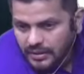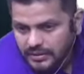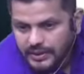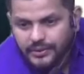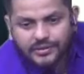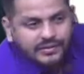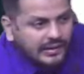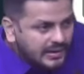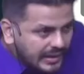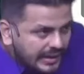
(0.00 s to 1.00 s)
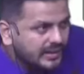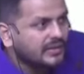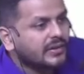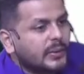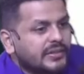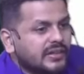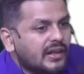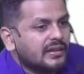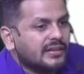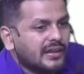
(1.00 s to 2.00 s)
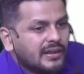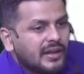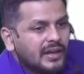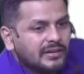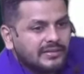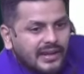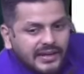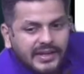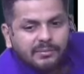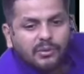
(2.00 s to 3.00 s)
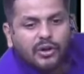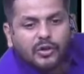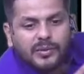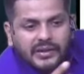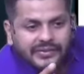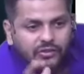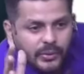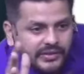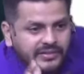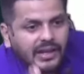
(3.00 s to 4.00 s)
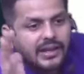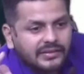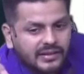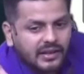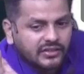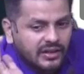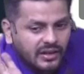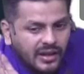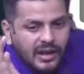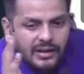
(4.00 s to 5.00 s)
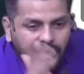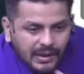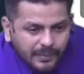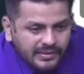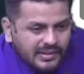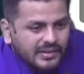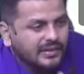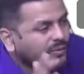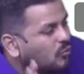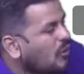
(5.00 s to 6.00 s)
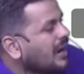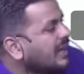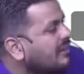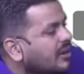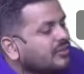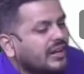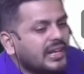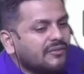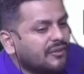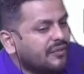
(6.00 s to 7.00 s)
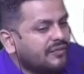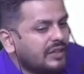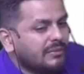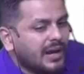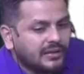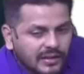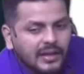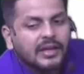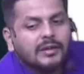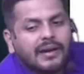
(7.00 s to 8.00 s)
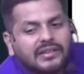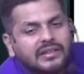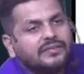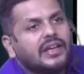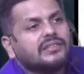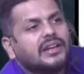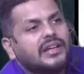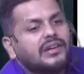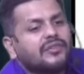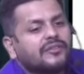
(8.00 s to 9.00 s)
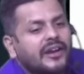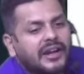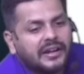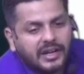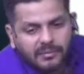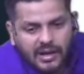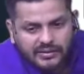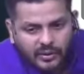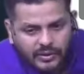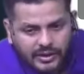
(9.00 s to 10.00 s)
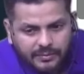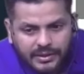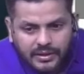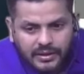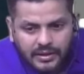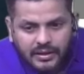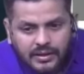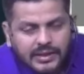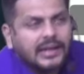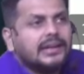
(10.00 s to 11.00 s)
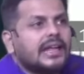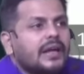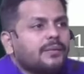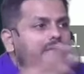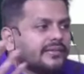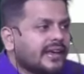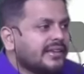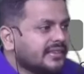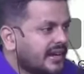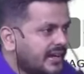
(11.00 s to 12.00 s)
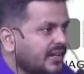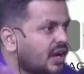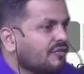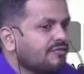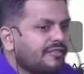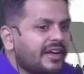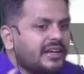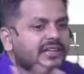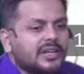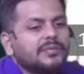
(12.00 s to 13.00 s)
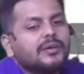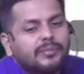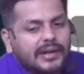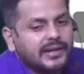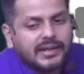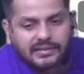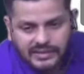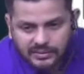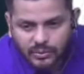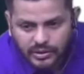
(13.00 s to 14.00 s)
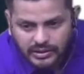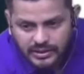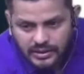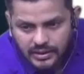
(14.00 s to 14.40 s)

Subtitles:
They don't study like it's a question answer. They study it more to be a situational consideration. Take businesses, whatever you're studying for 50 marks, imagine if they study it for 500 marks, how will it be? 10 times the size and idea of where it can be applied. Nothing more than that.